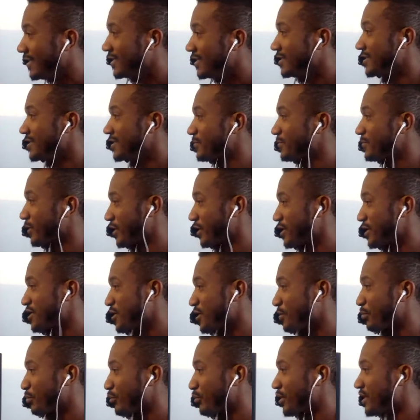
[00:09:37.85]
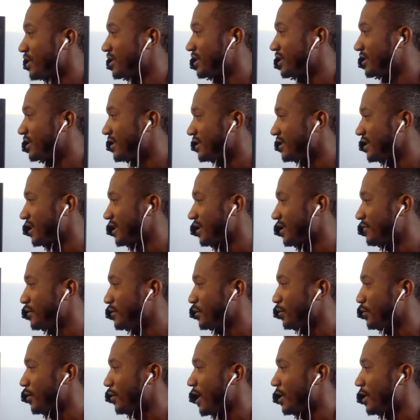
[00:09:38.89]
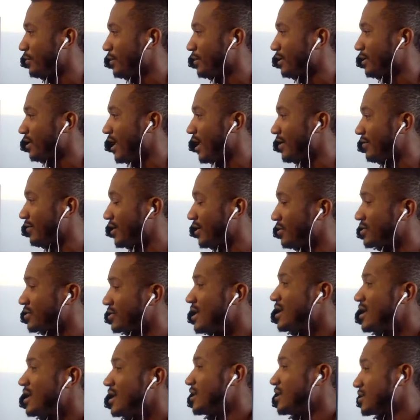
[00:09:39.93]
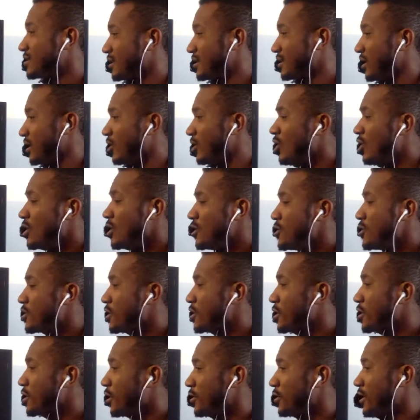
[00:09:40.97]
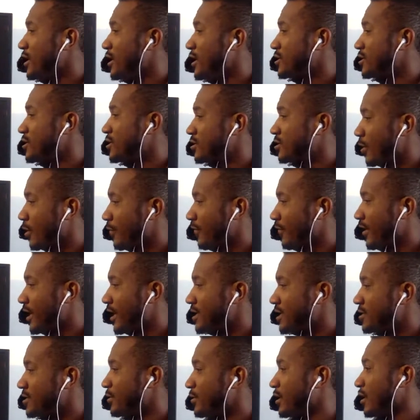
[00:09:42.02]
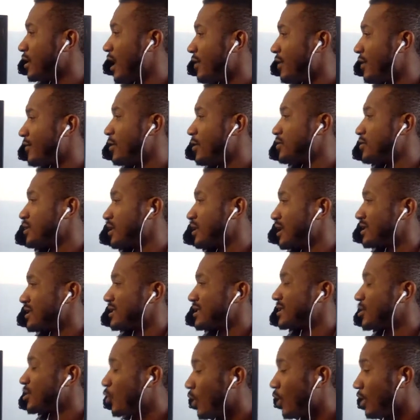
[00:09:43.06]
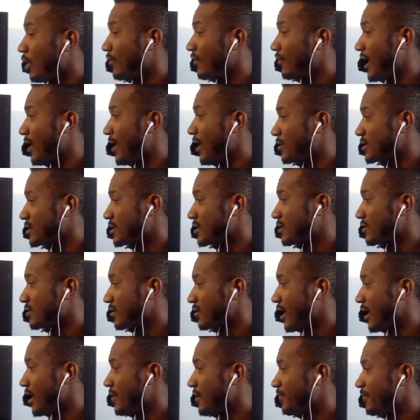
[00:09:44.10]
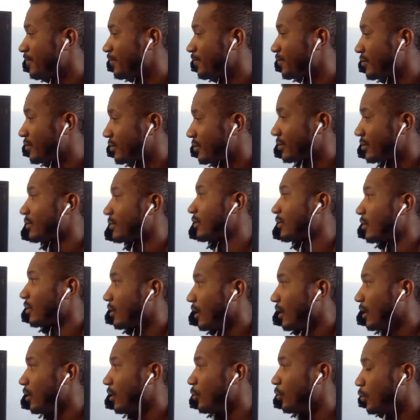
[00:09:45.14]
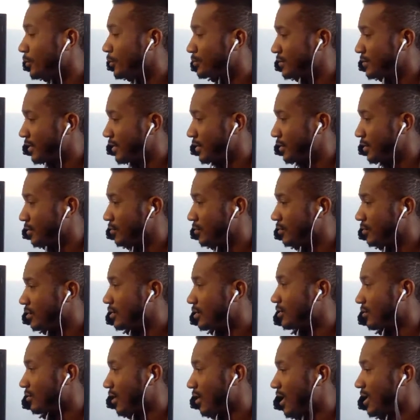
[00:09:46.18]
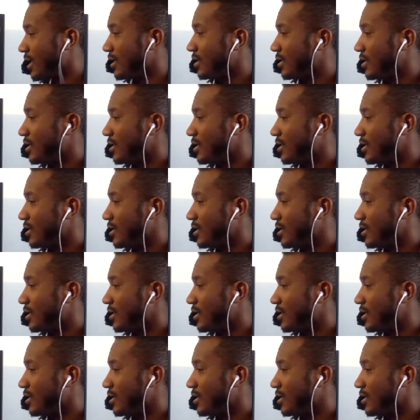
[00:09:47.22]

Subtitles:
Just because you're breathing doesn't give you the right to be a life coach. Here's the deal. You can go get your certification to be a life coach in less than 12 hours, okay? Yeah, whoop-de-doo, right?